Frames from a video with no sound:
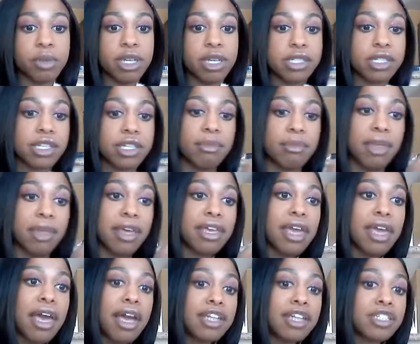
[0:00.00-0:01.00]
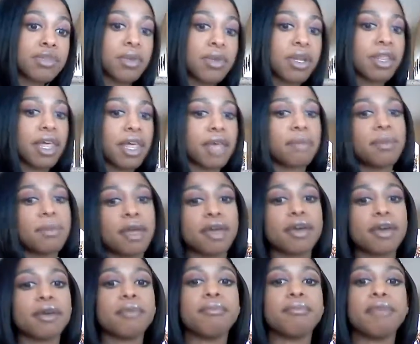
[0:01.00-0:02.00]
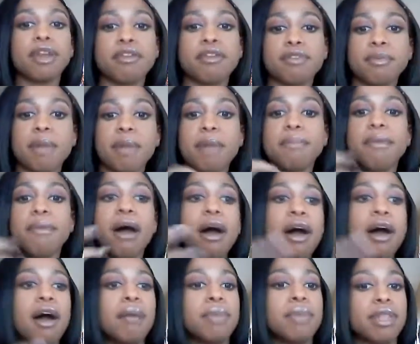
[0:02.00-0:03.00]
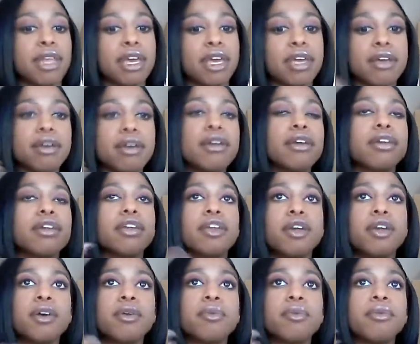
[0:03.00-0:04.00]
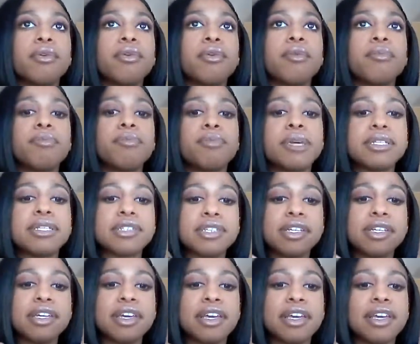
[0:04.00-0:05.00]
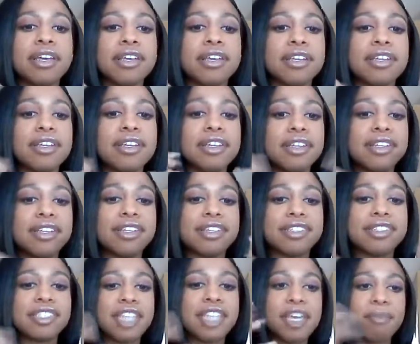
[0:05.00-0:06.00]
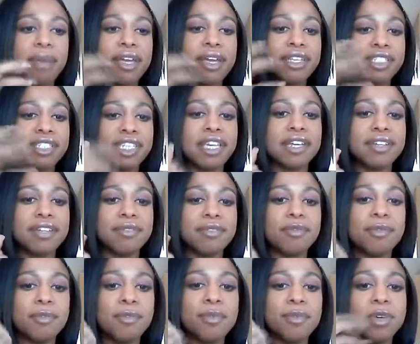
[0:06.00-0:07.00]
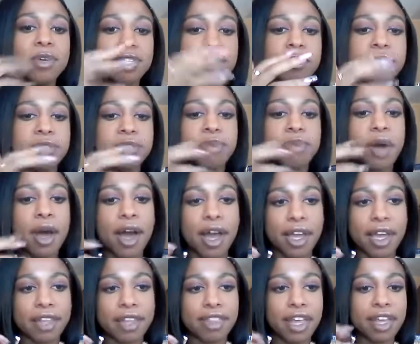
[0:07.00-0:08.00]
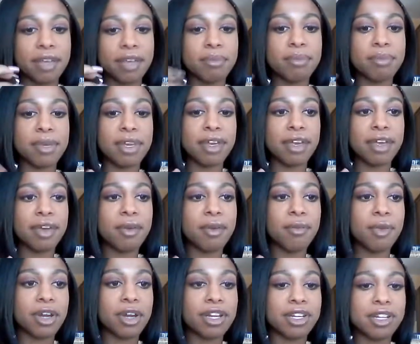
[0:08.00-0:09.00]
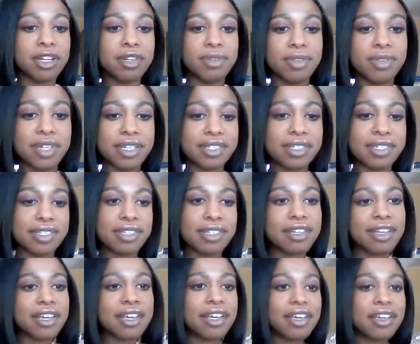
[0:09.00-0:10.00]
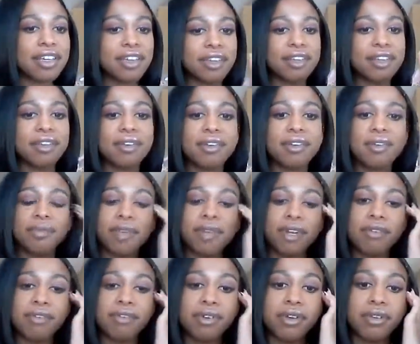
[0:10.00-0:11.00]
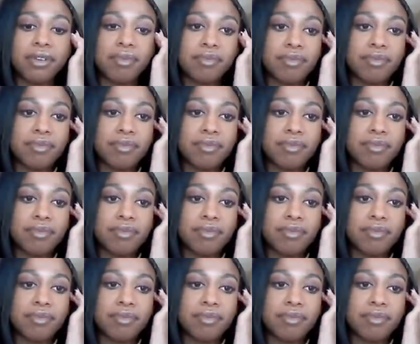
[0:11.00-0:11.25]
Basically, I'm like, yeah, I just want to like make money for my mom, and like, basically saying my intent, which was behind like me wanting to do this, whatever.